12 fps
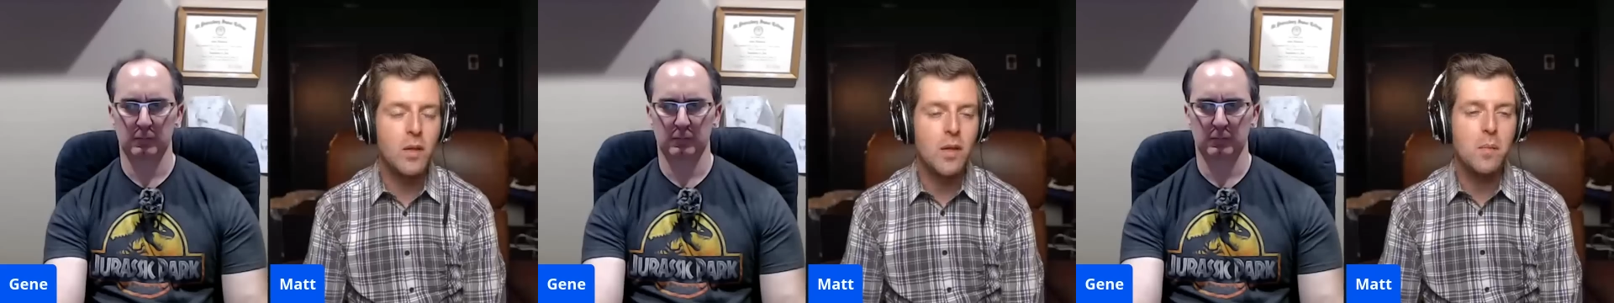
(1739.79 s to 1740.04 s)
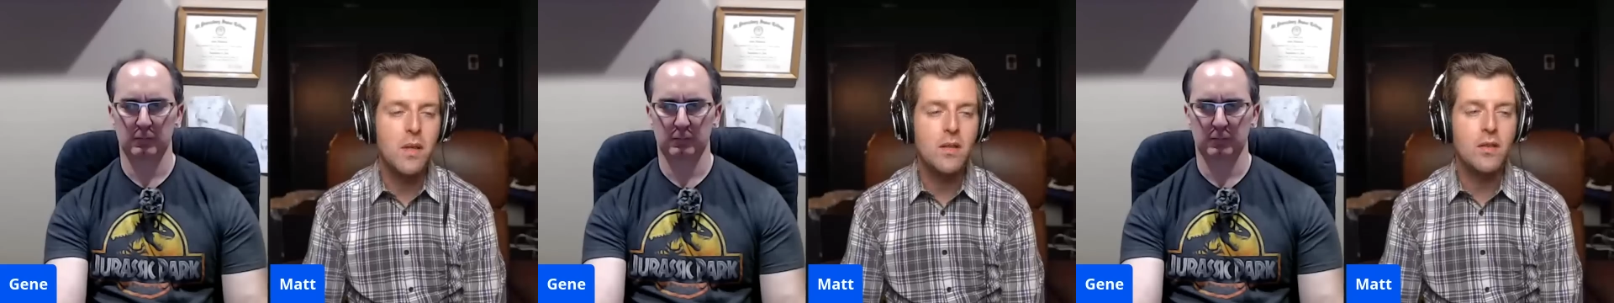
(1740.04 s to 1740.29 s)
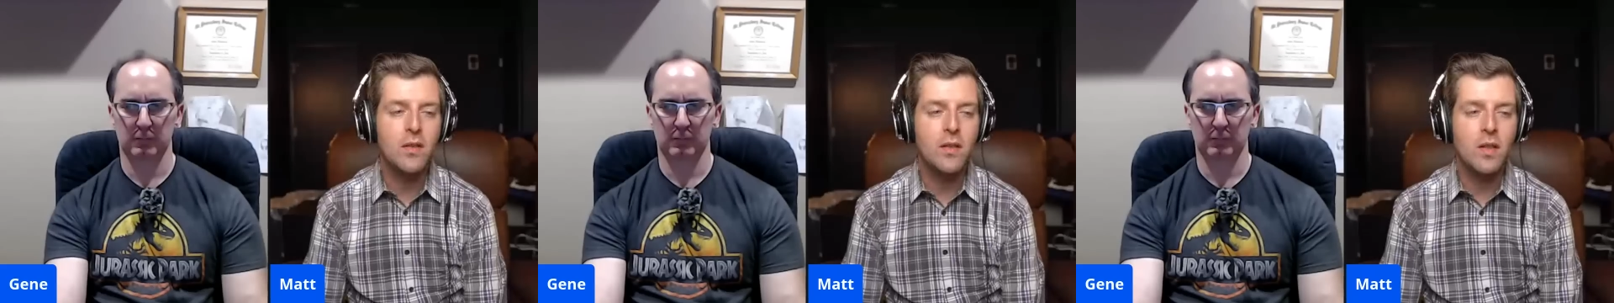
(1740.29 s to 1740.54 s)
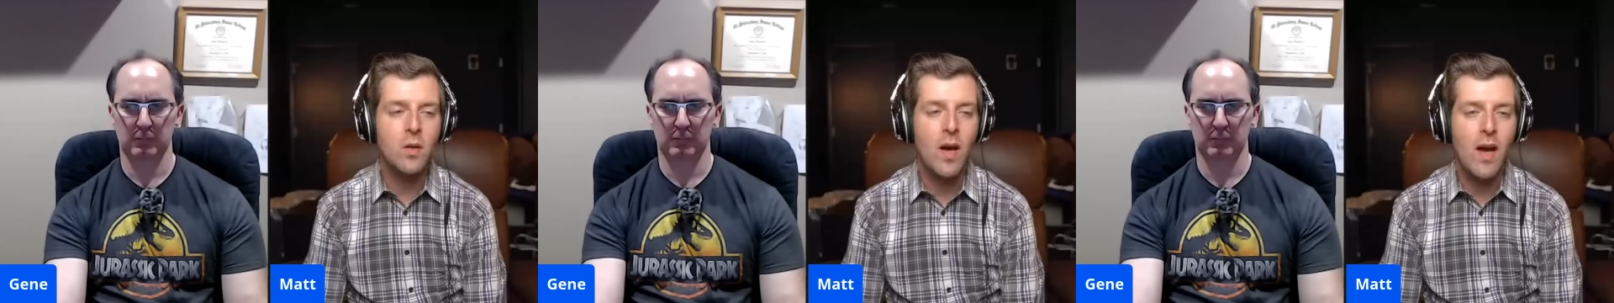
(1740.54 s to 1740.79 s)
Speaker 1: What it means is
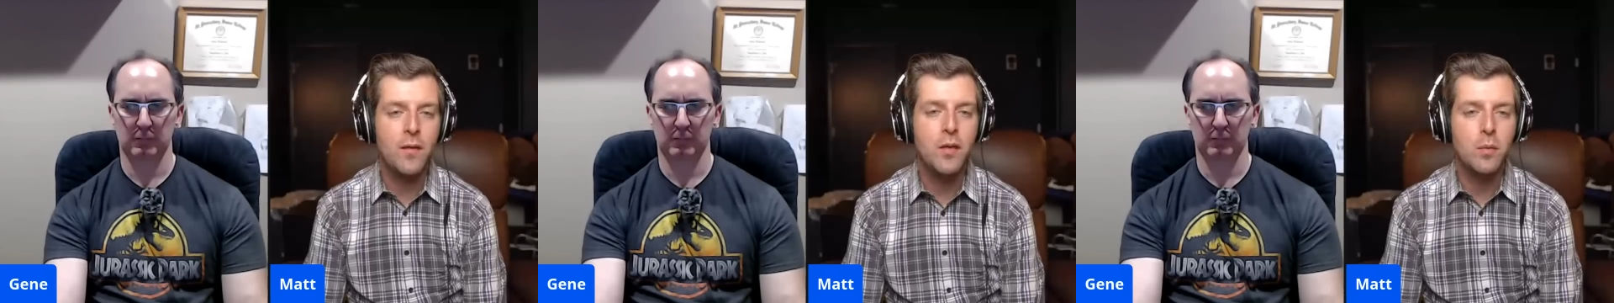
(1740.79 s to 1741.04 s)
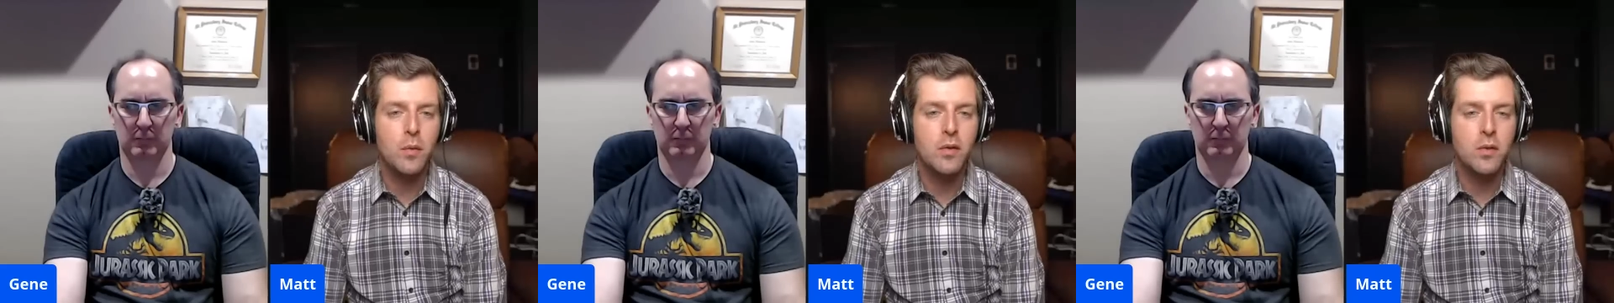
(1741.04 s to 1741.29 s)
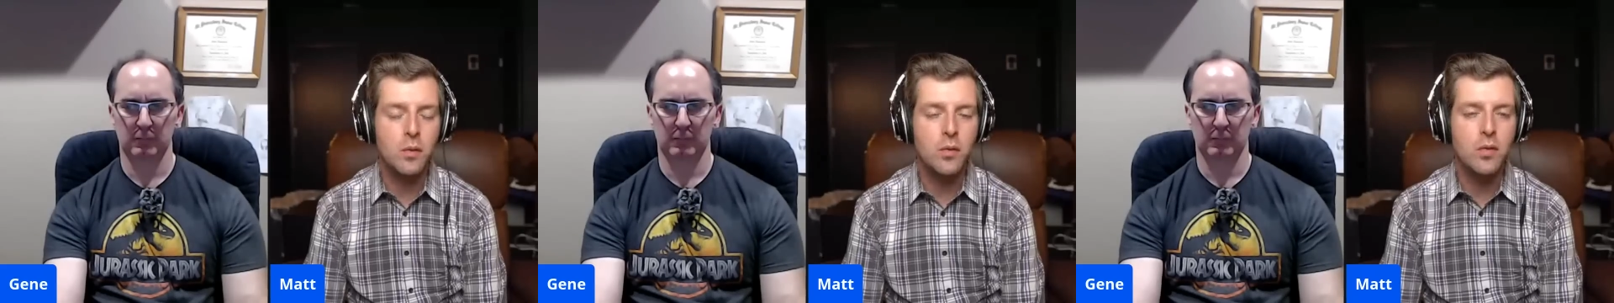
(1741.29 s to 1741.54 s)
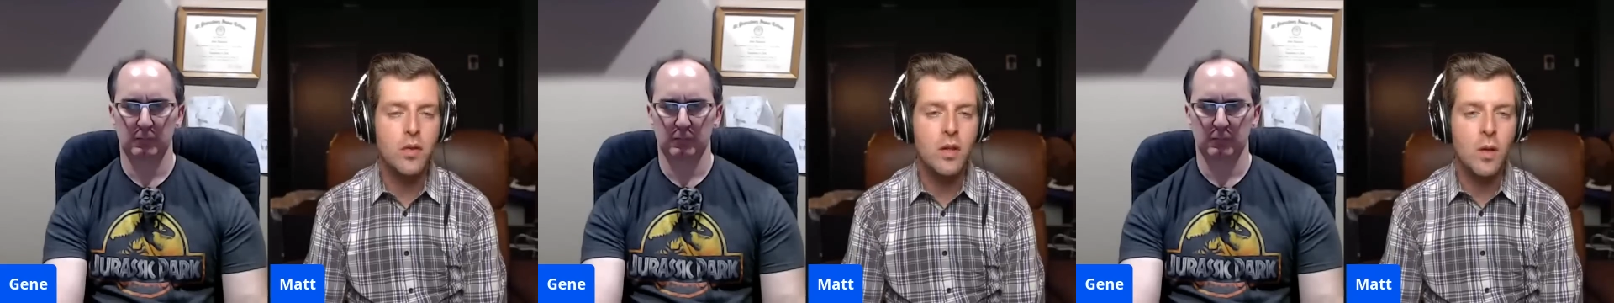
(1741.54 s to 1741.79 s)
that you have to
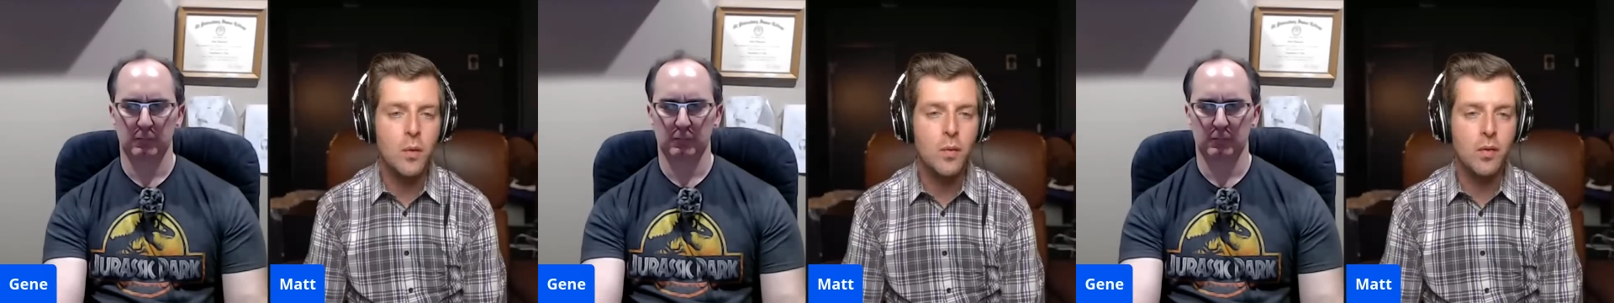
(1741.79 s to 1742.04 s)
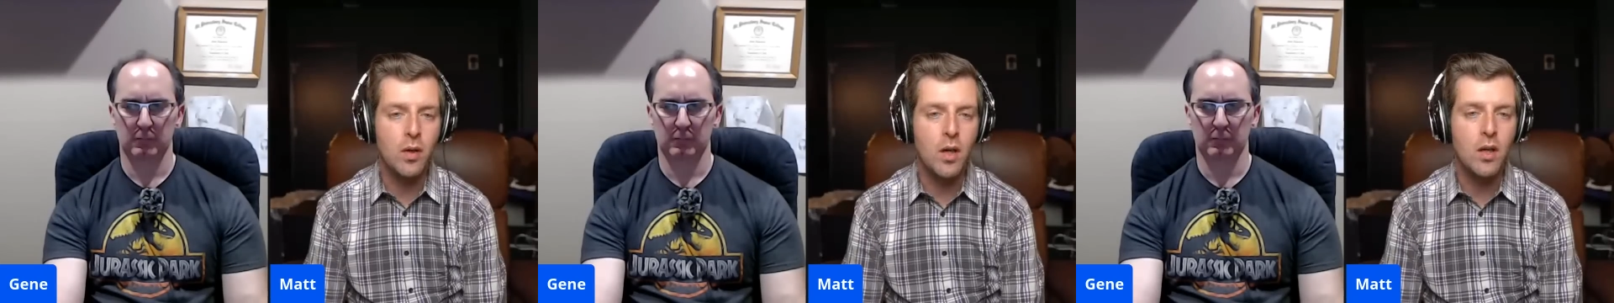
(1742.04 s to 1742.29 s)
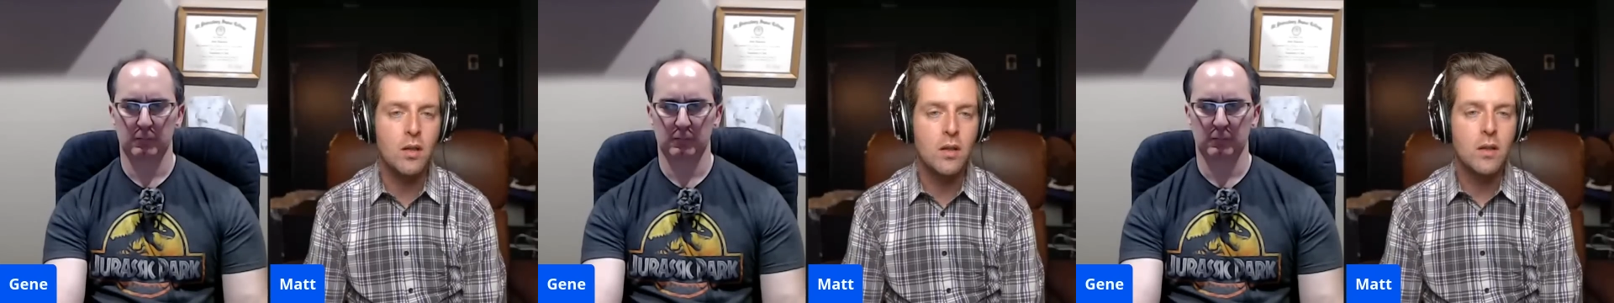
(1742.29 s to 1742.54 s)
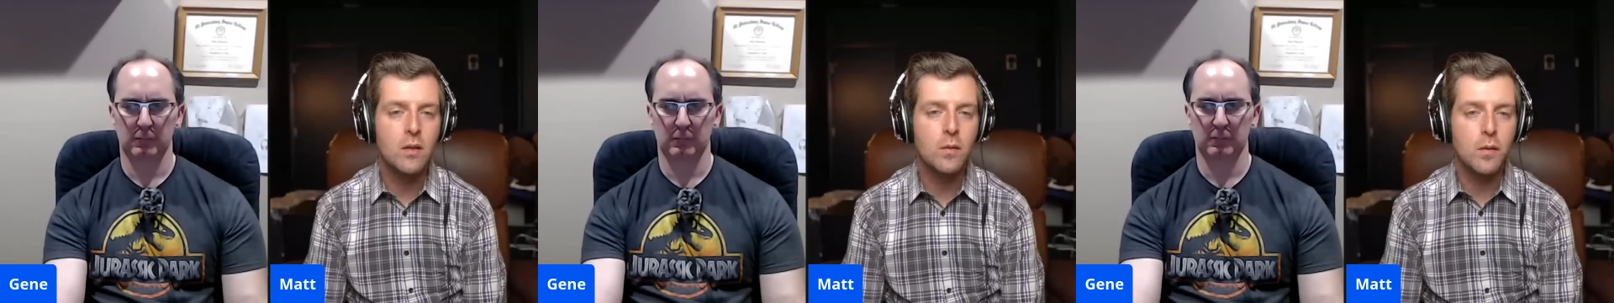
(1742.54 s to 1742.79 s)
reduce the overall
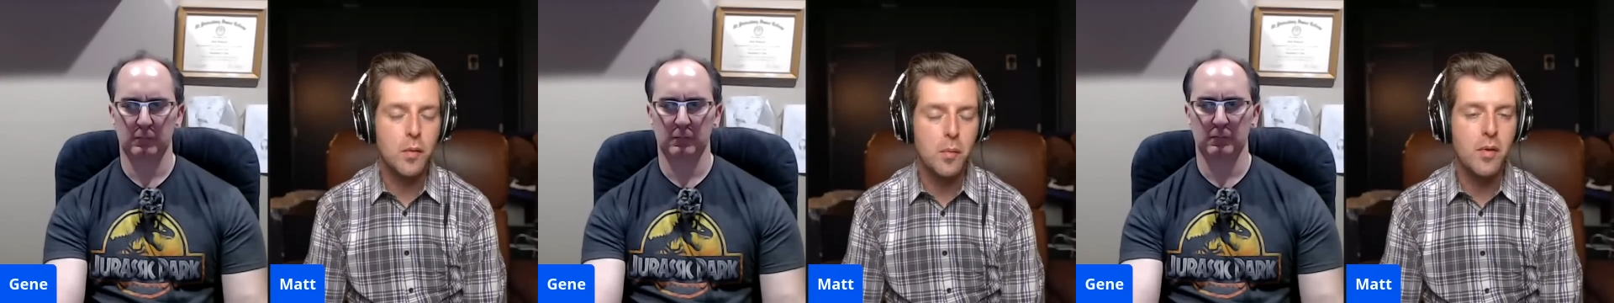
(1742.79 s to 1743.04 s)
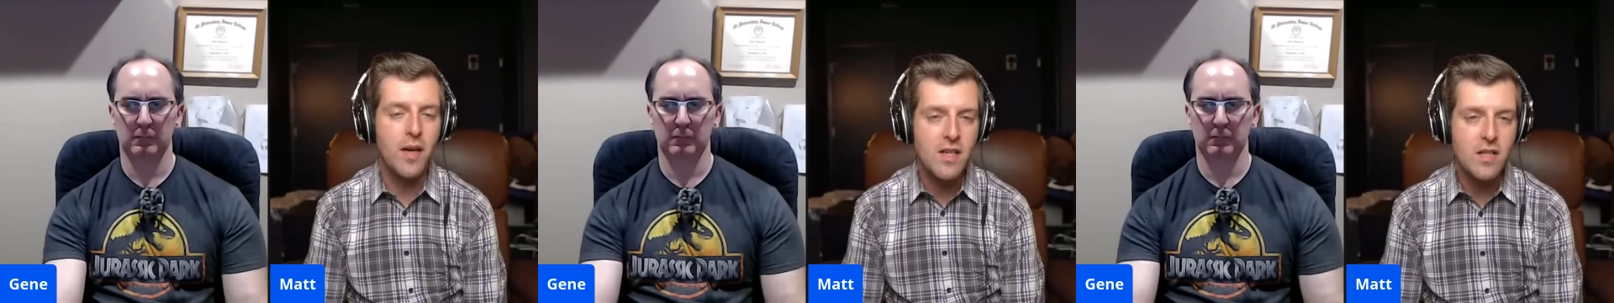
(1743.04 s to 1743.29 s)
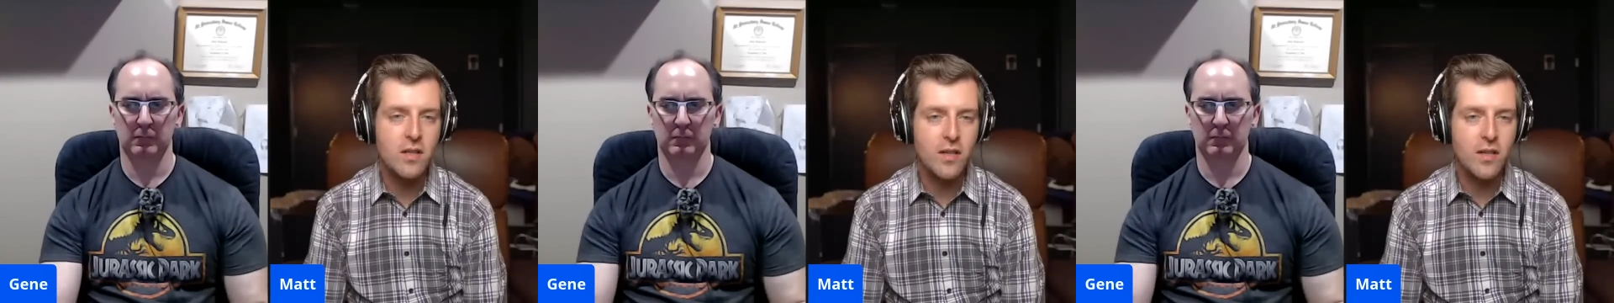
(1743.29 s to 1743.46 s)
reverberation